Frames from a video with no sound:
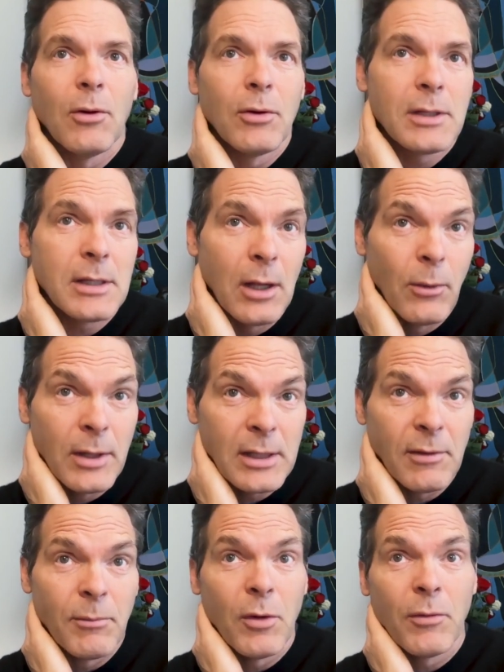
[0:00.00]

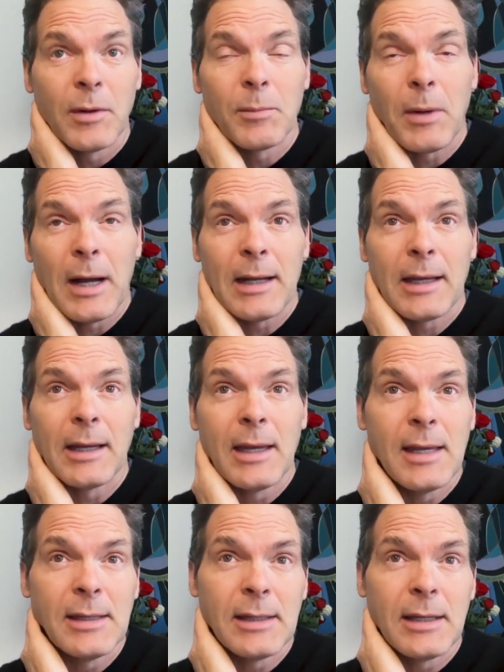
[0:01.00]
slowness of movement,
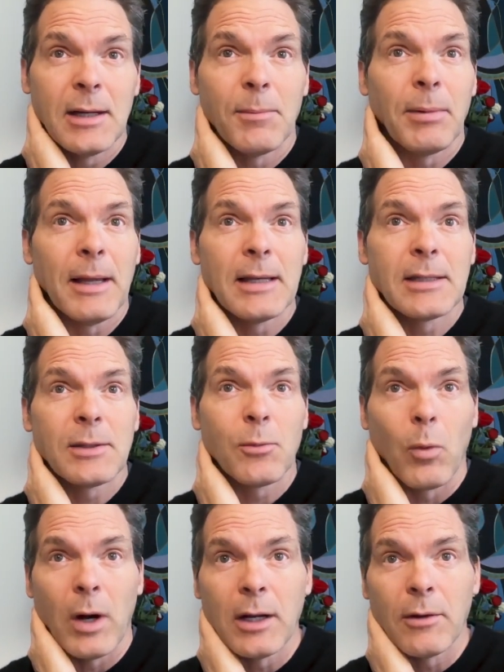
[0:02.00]
bradykinesia, plus
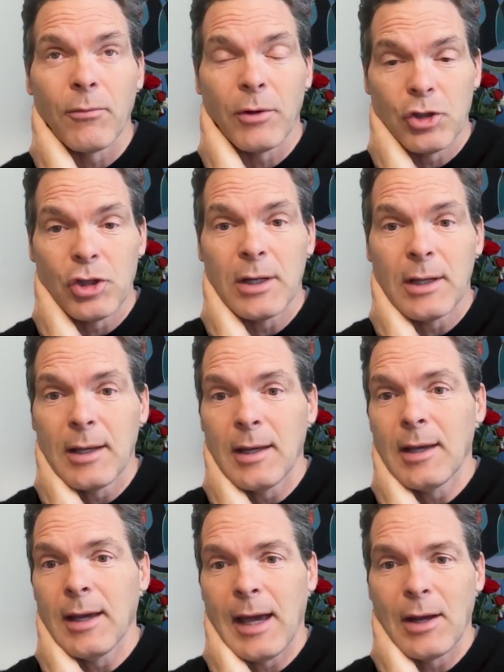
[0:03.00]
one of
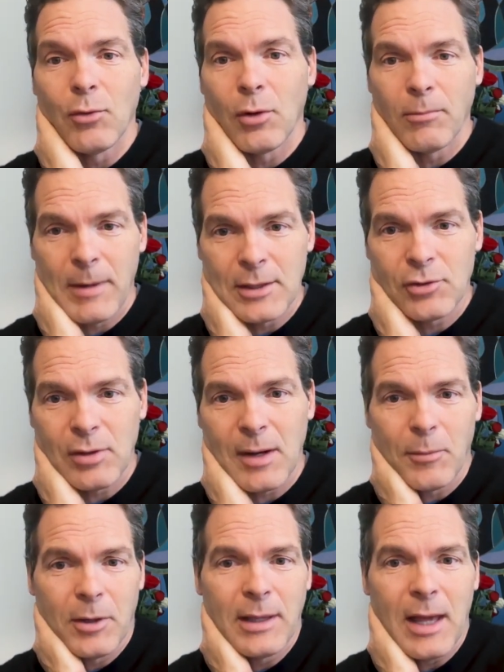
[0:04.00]
rigidity and or rest tremor. And